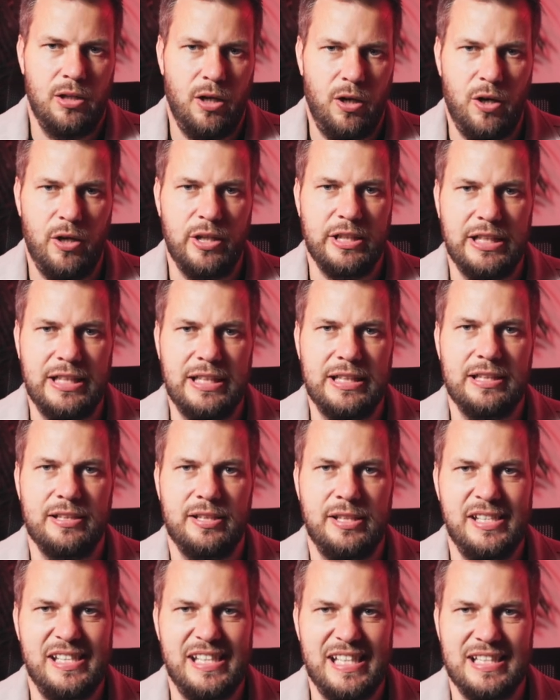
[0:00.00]
I need
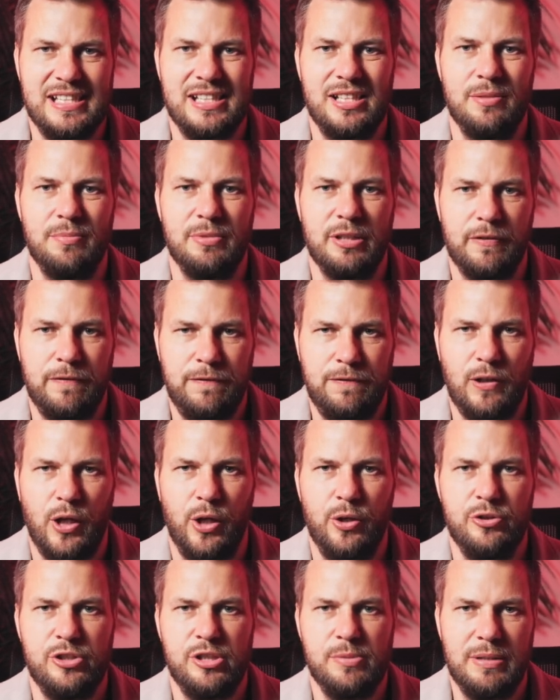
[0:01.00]
a system and a
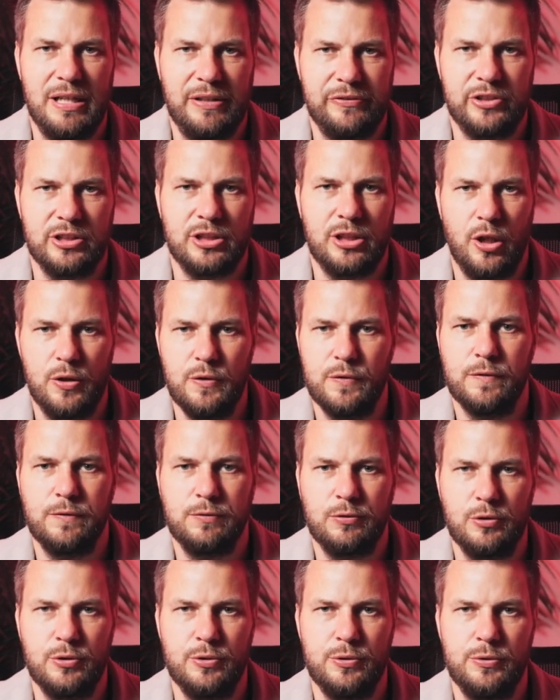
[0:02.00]
flow to be able to go
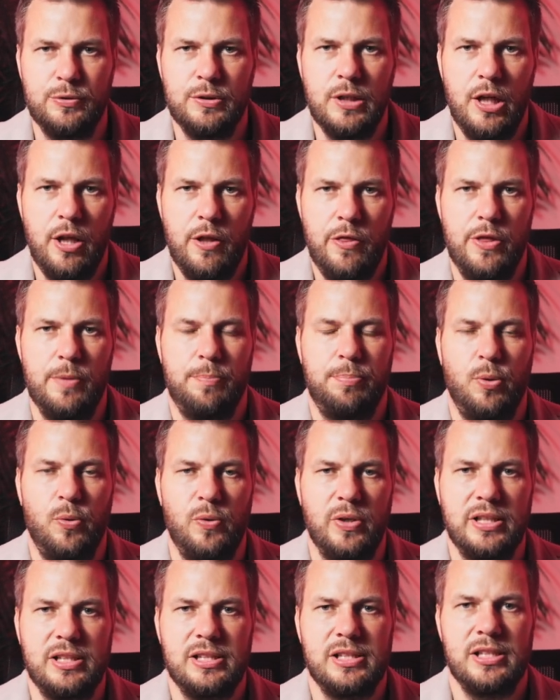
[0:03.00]
through the
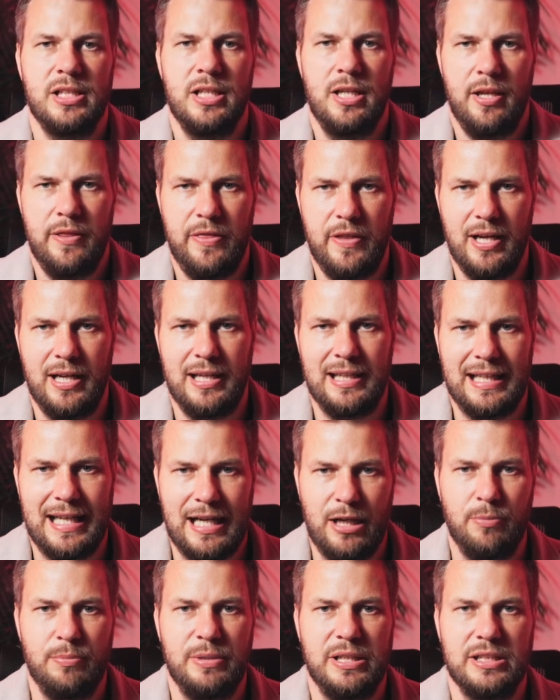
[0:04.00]
points that
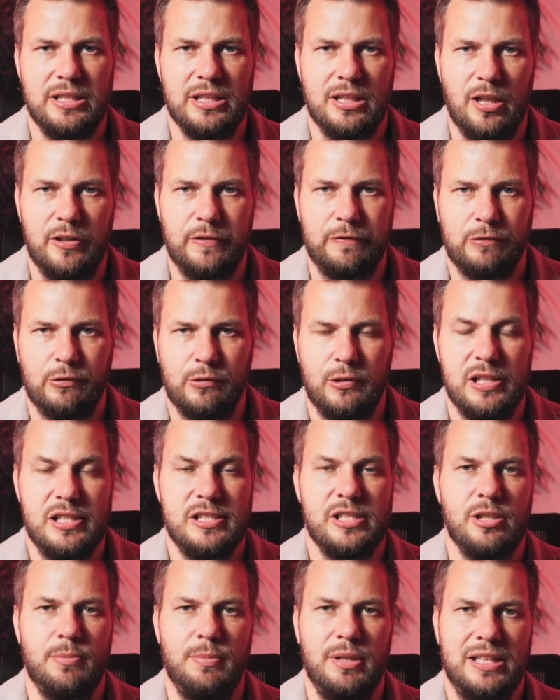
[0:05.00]
allow me to go through
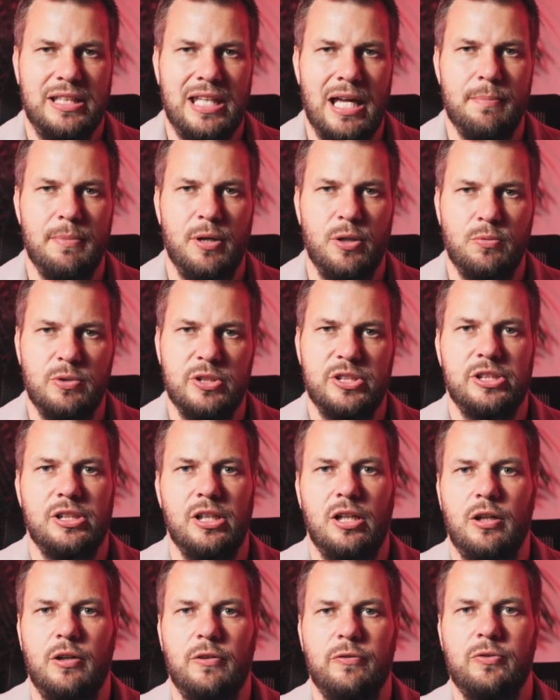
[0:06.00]
it. So my demo would
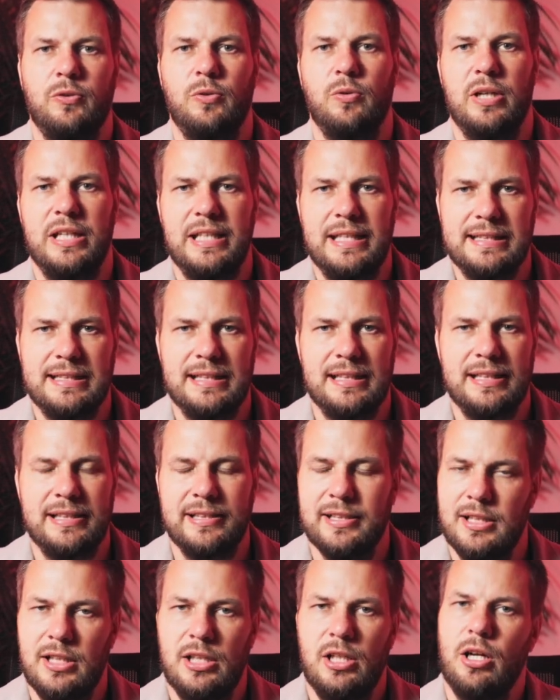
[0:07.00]
start off
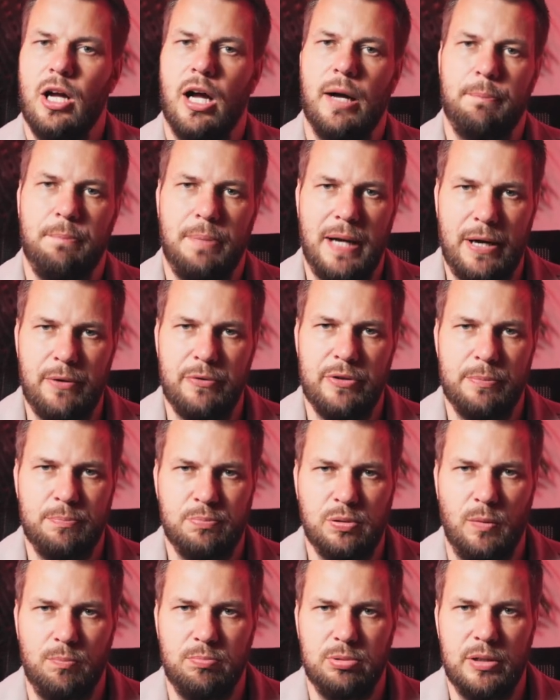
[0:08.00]
easily about the
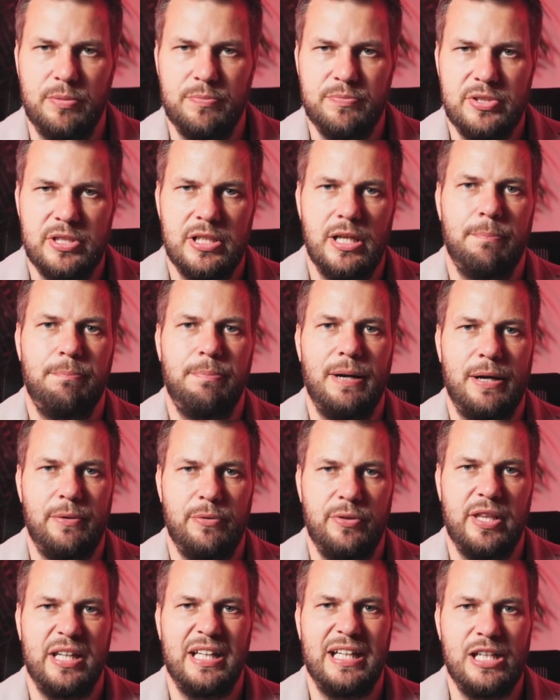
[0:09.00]
problems,
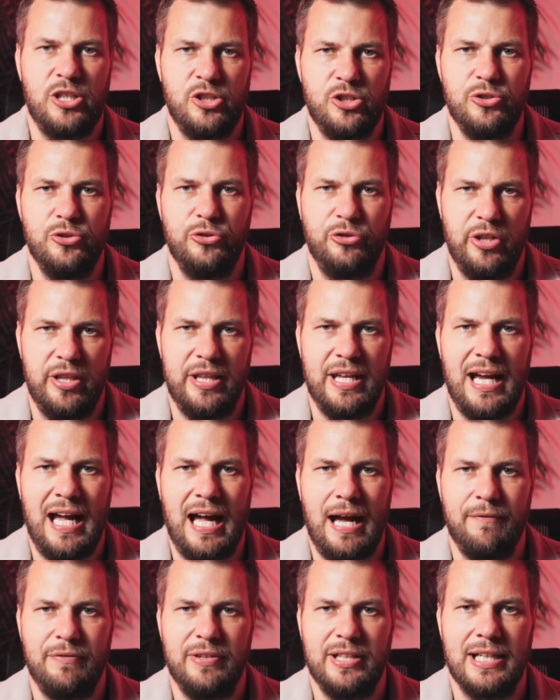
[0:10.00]
about the issues that they're
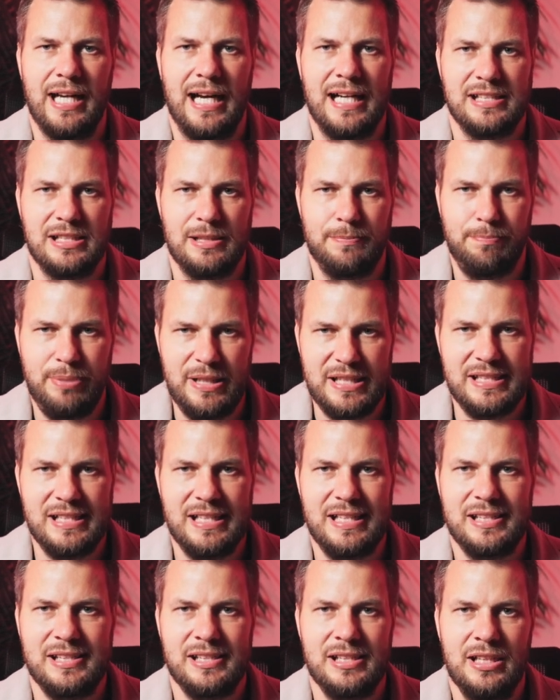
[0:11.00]
having as a
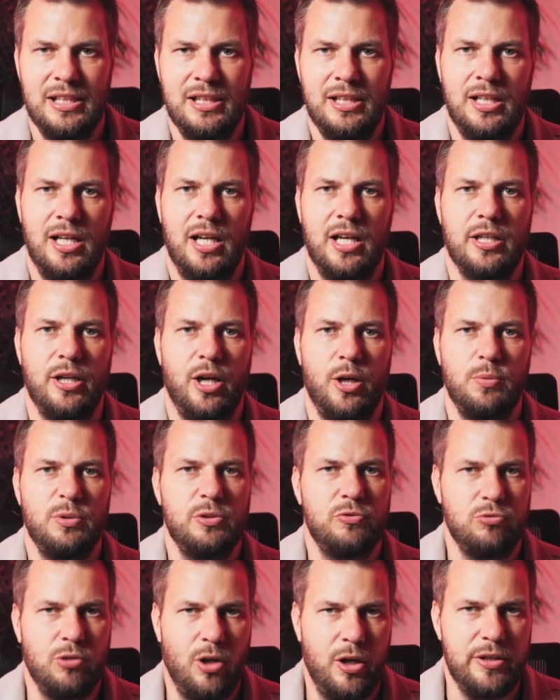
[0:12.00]
business, and I
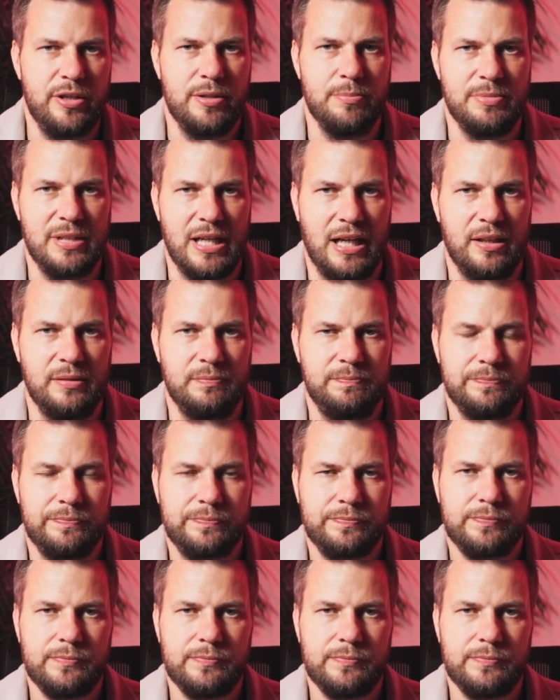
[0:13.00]
would write them down.